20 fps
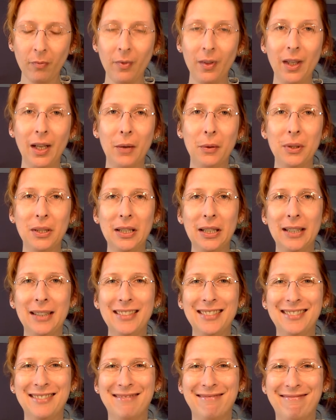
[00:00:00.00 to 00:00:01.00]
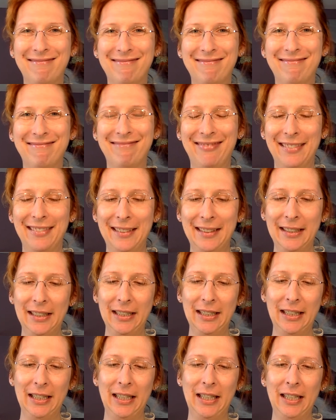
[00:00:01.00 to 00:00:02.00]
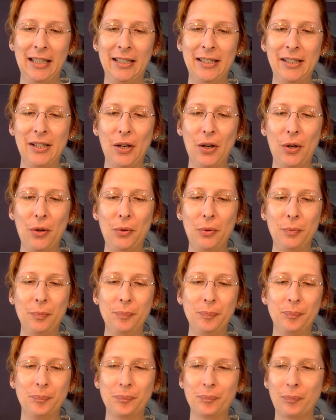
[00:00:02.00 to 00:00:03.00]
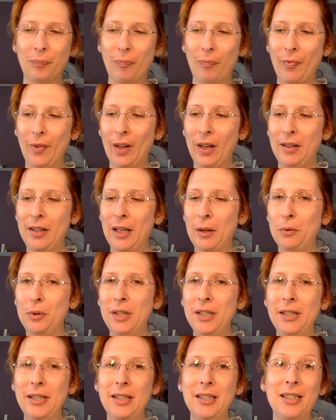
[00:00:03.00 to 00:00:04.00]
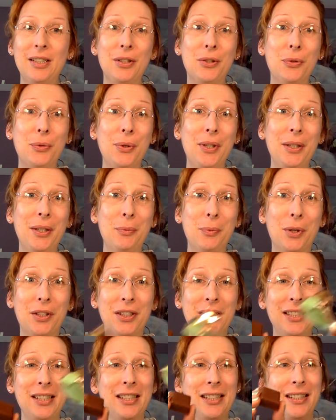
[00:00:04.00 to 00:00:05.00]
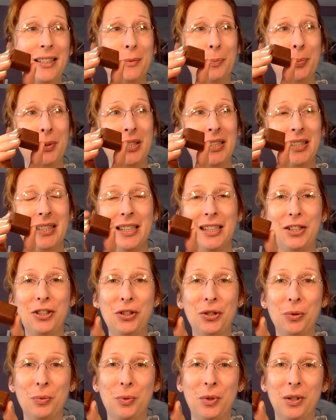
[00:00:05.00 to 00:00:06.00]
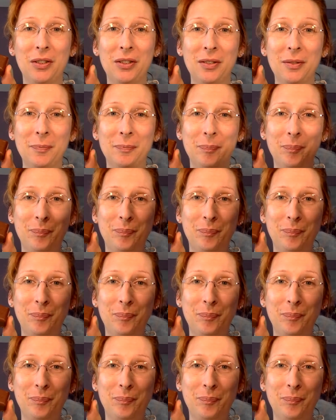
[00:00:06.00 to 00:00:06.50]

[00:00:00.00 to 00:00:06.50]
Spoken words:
now and then. So, now this is the green one, this is the pistachio one.